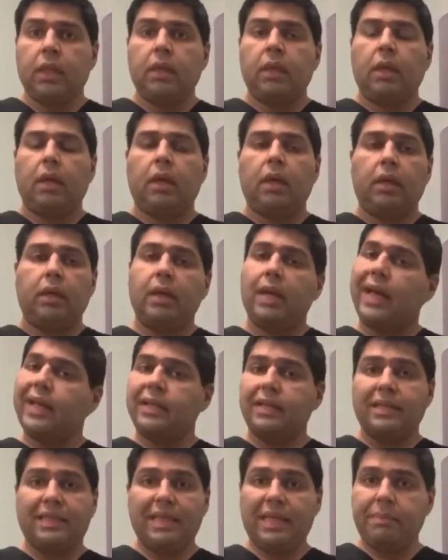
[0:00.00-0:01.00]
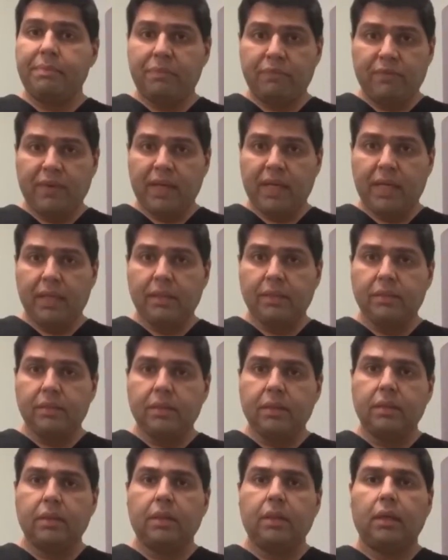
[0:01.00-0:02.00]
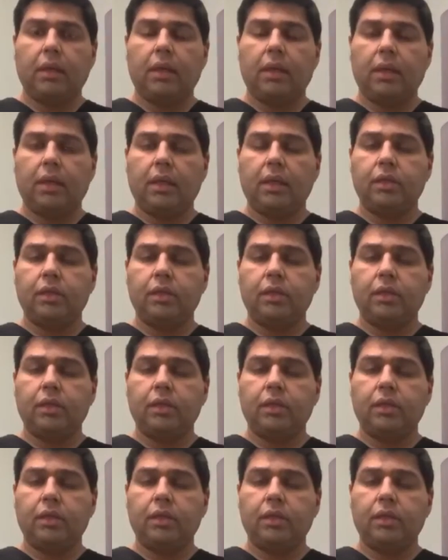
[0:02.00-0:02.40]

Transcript: uh, not deep veins. Uh,